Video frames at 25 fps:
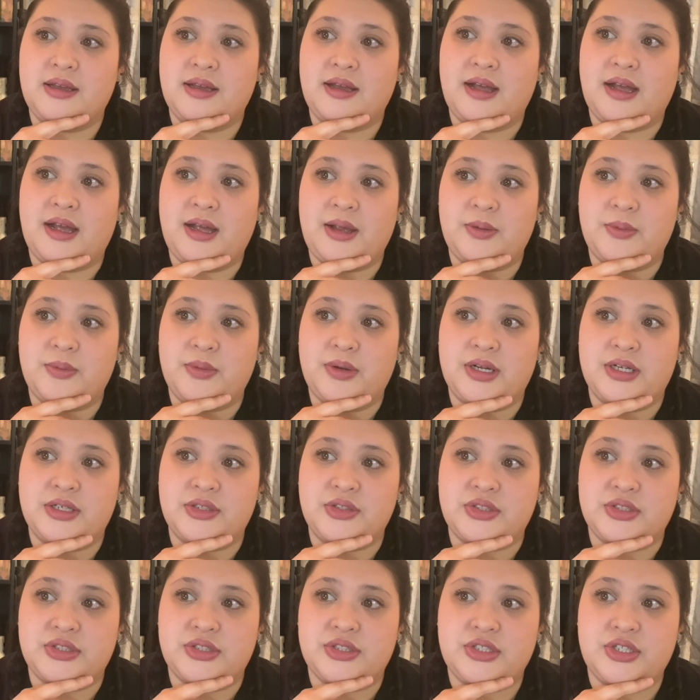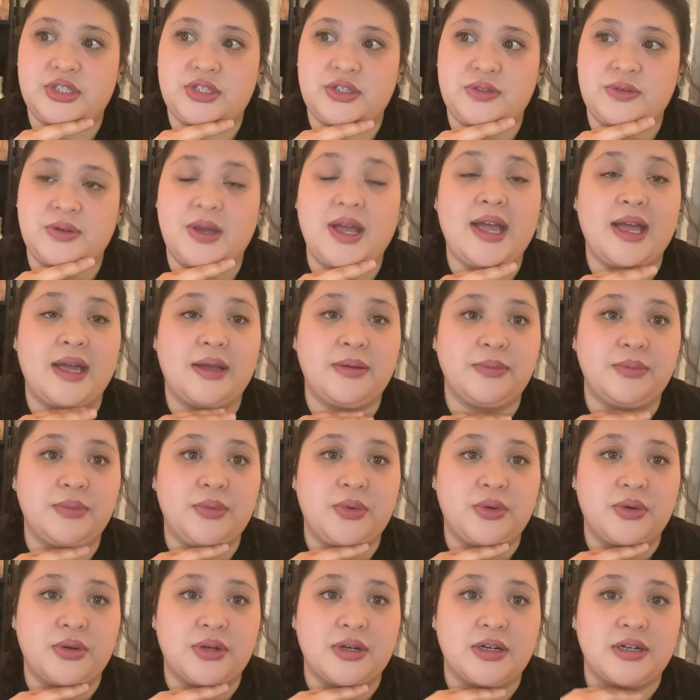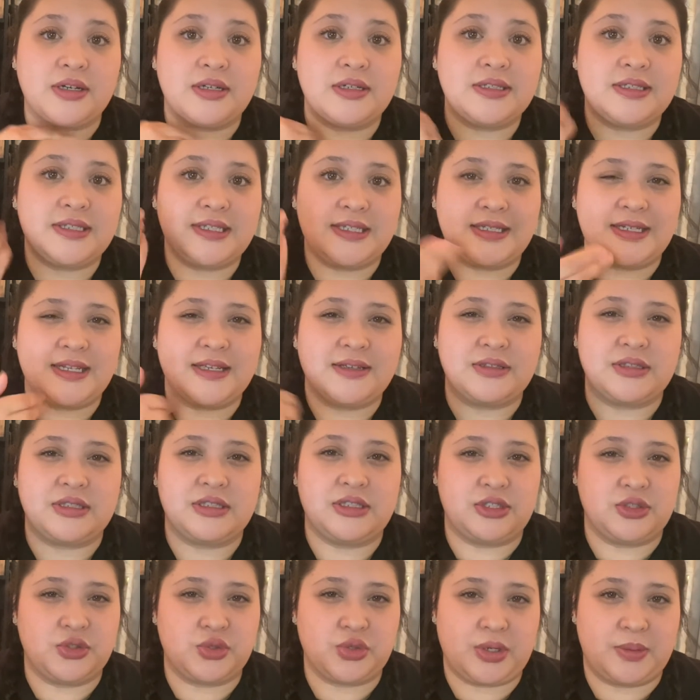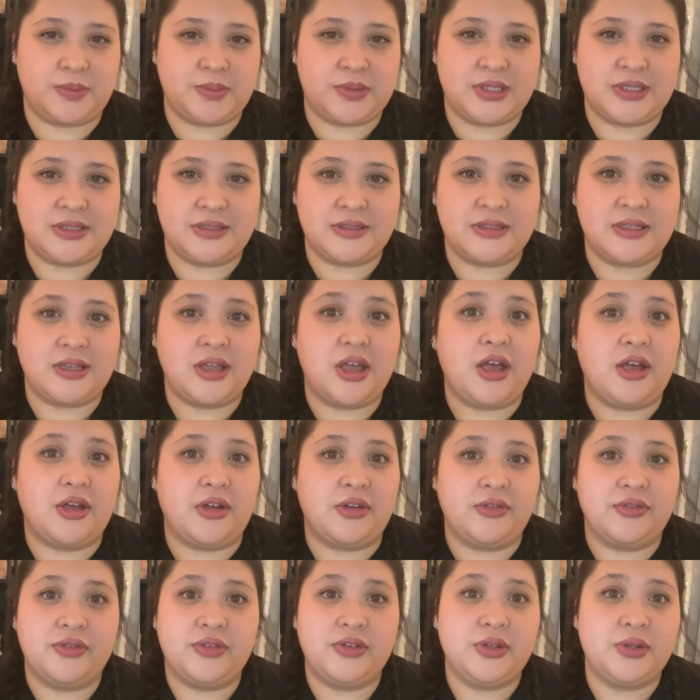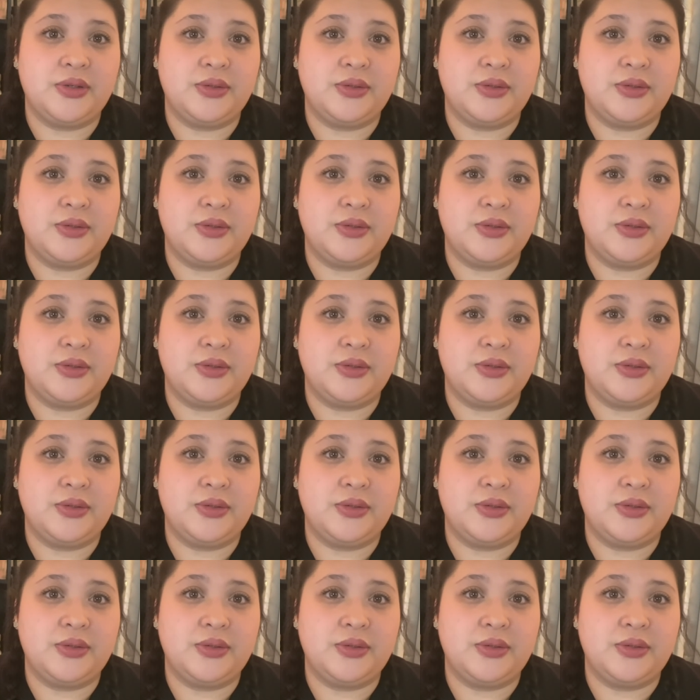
I want to add more details and descriptions of